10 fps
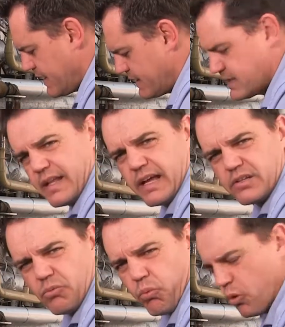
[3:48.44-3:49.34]
is that
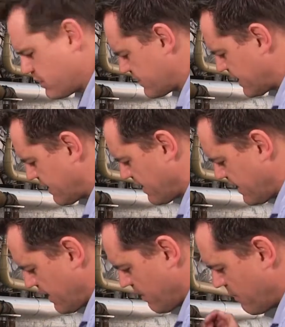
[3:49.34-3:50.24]
the water
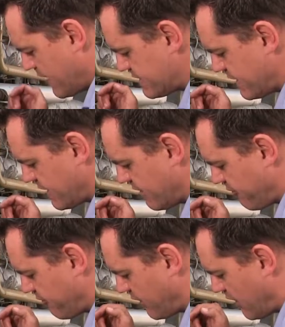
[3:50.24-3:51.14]
basically
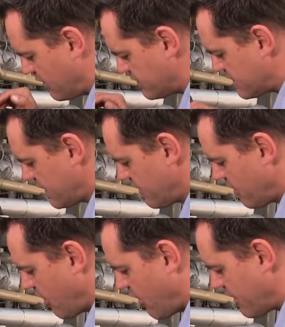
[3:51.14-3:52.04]
flows
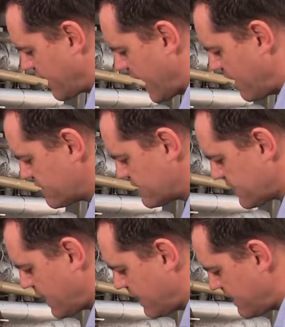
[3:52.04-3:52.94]
on the
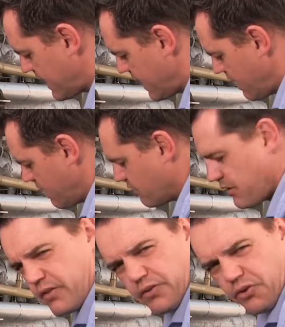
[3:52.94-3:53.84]
outside
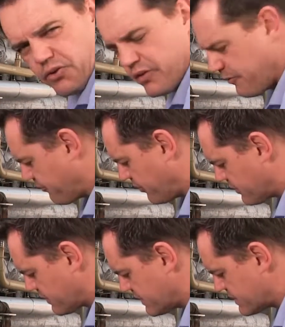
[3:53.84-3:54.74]
through the
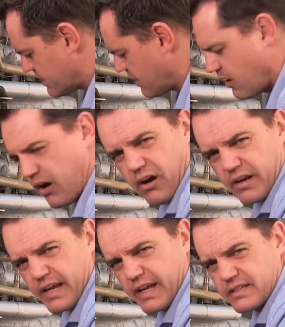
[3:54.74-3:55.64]
filters
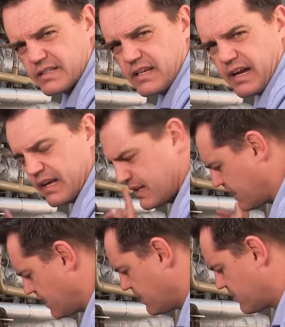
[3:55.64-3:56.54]
on the inside
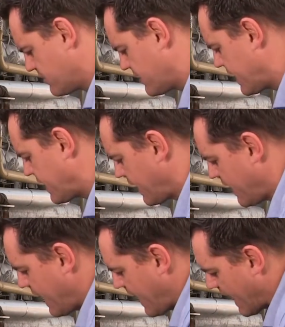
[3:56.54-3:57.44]
to there.
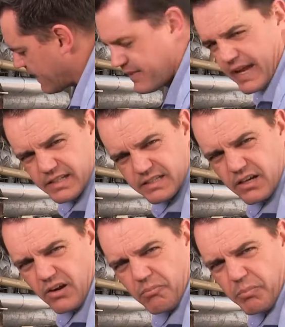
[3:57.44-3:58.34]
And that's
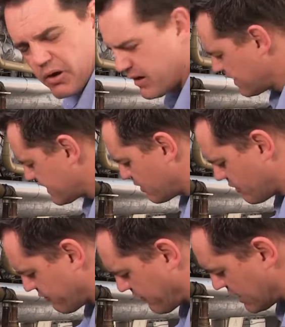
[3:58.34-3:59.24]
the component that
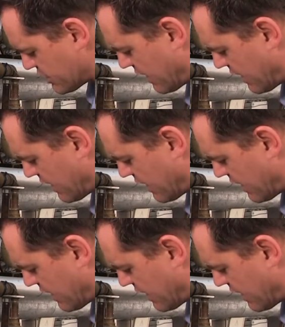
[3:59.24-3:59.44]
we flush